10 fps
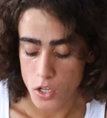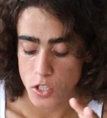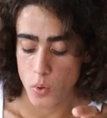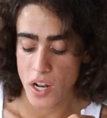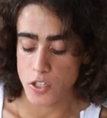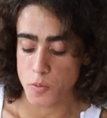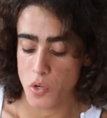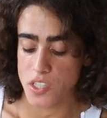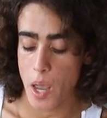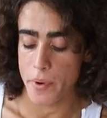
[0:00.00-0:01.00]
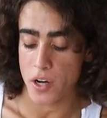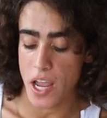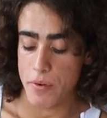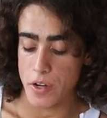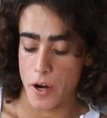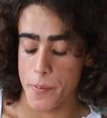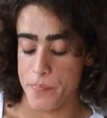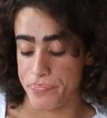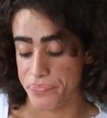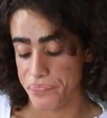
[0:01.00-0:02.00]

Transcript: So we had our smoked salmon, our caviar.